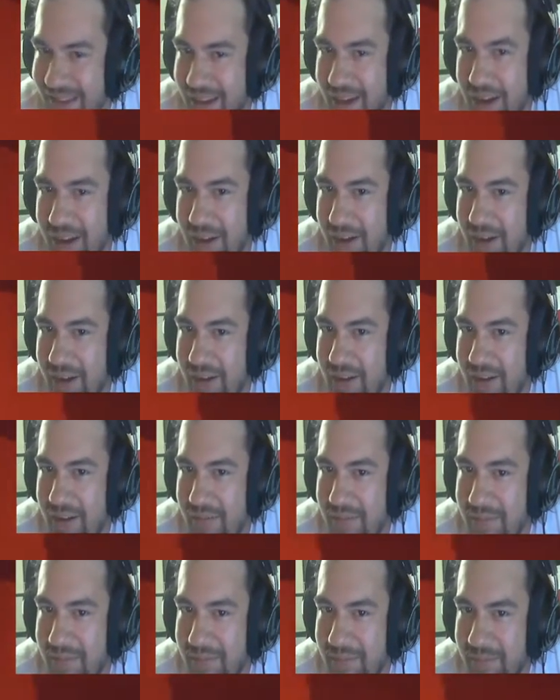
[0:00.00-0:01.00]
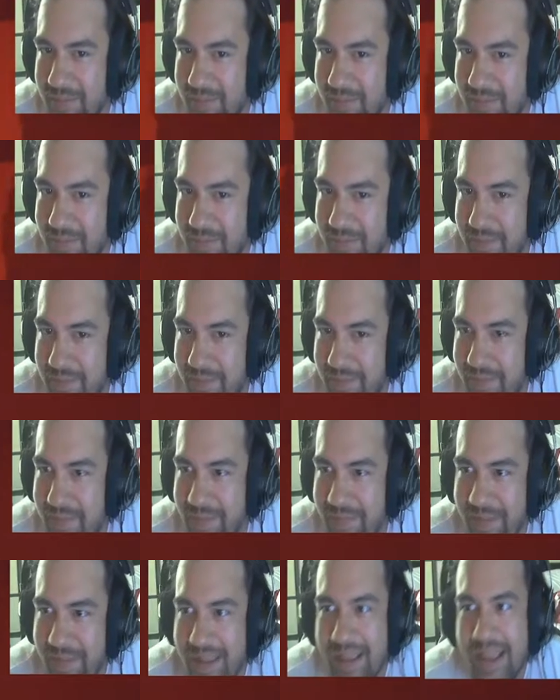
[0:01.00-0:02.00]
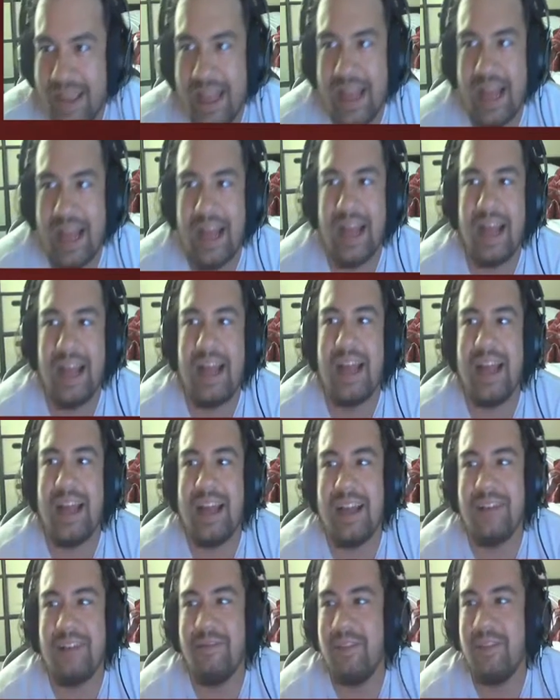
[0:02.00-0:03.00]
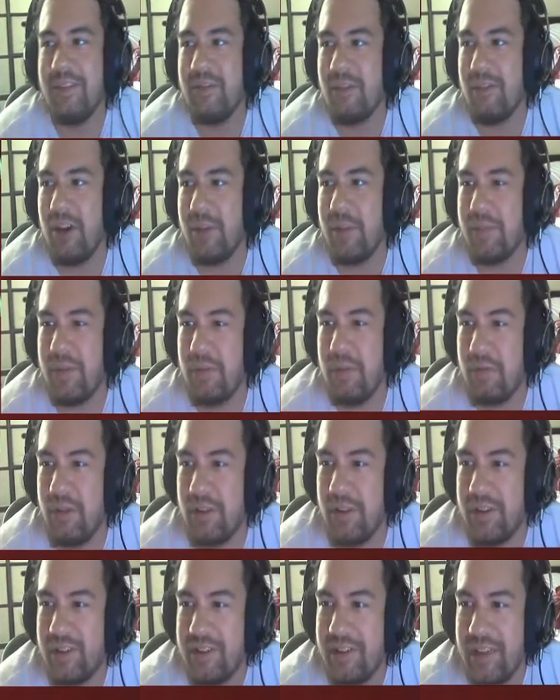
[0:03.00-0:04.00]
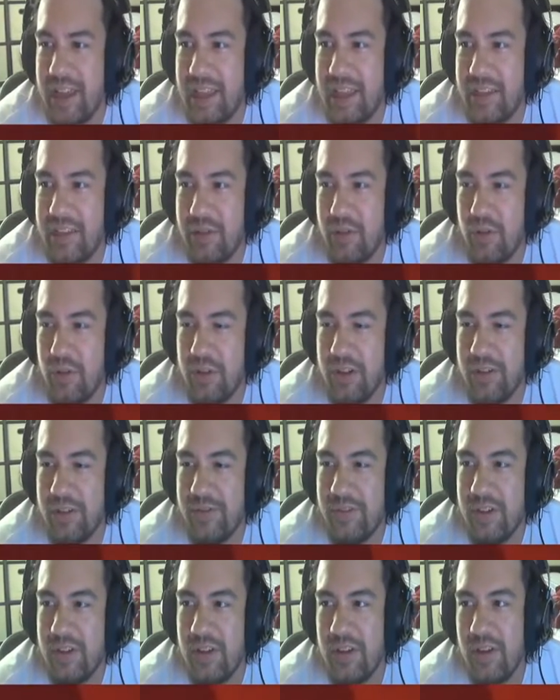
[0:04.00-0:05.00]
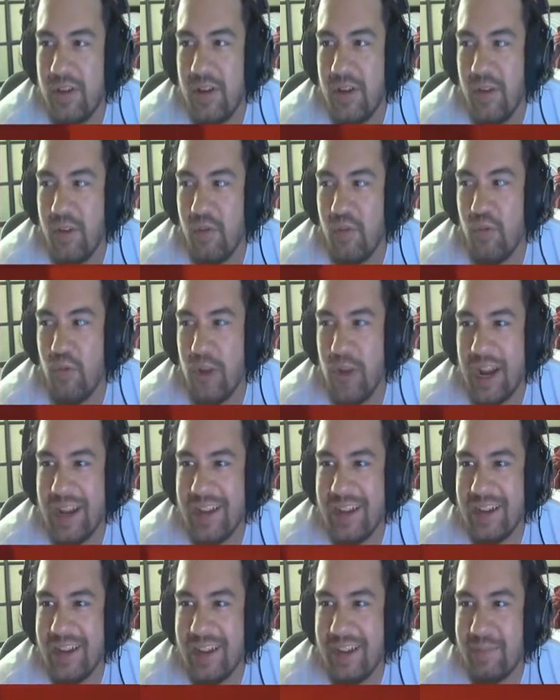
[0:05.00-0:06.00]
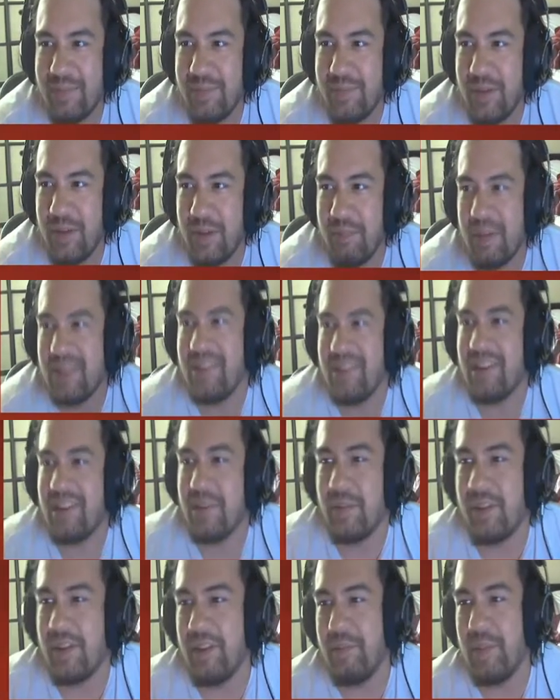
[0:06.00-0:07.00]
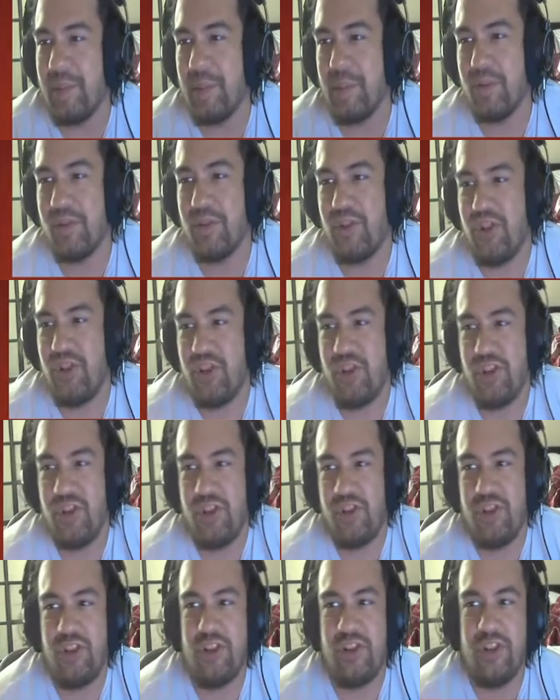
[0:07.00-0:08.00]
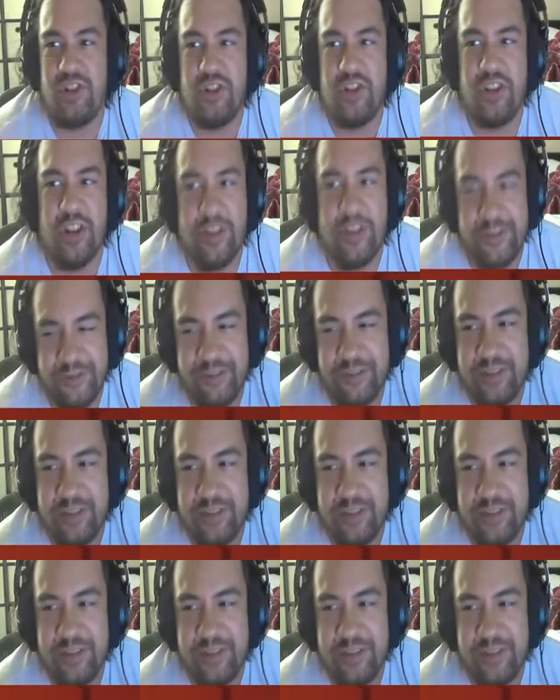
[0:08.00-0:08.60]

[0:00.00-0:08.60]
Um... ha! when you grow up, you will understand the joy of raining on, um, messing up other people's stuff.